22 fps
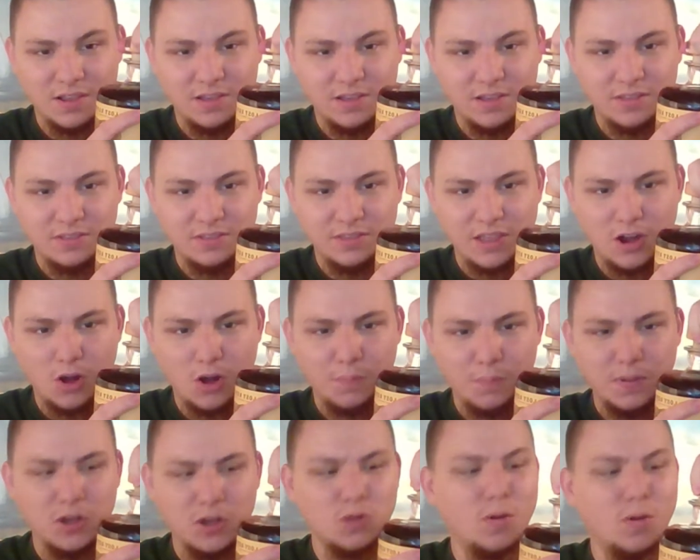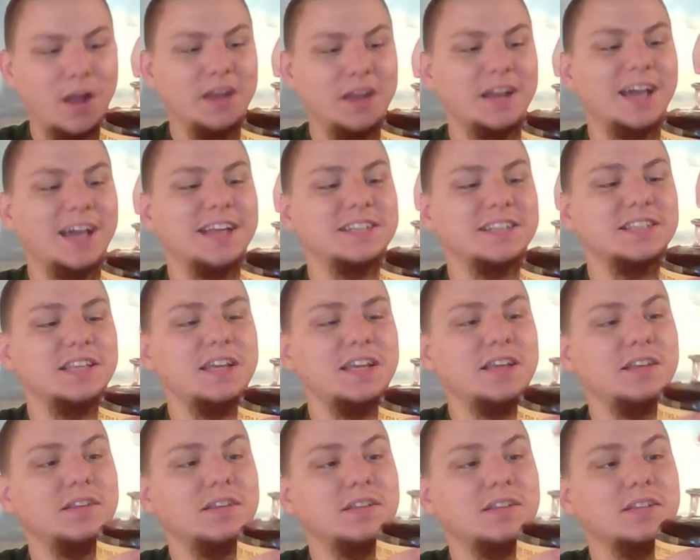That opened quite nicely.
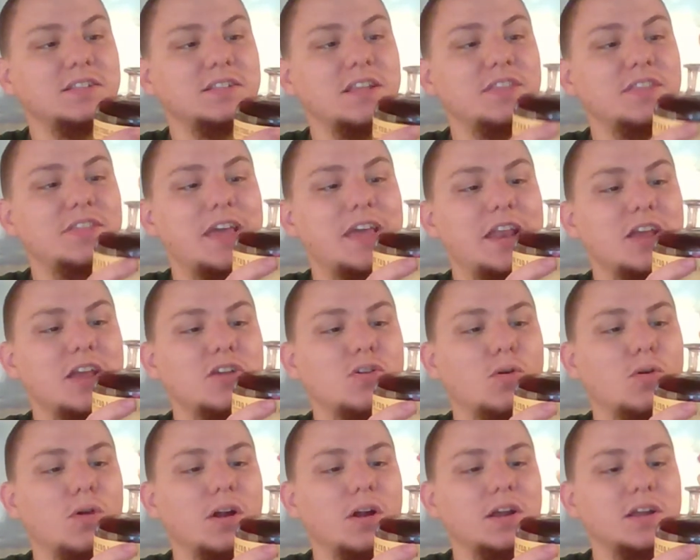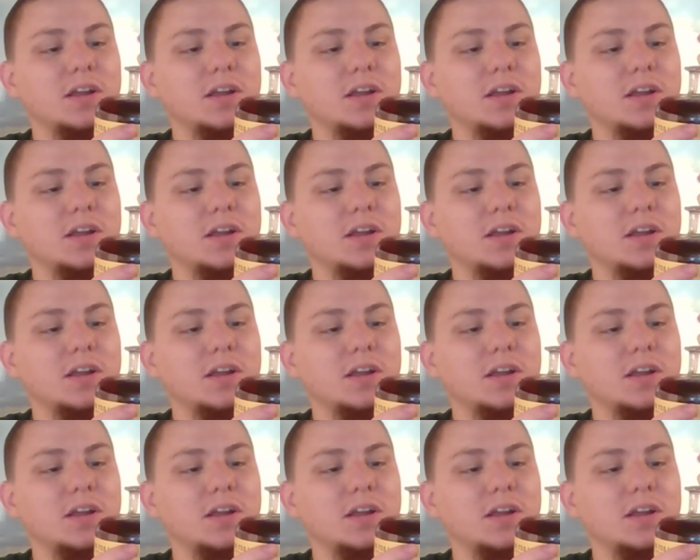Synthetic cork.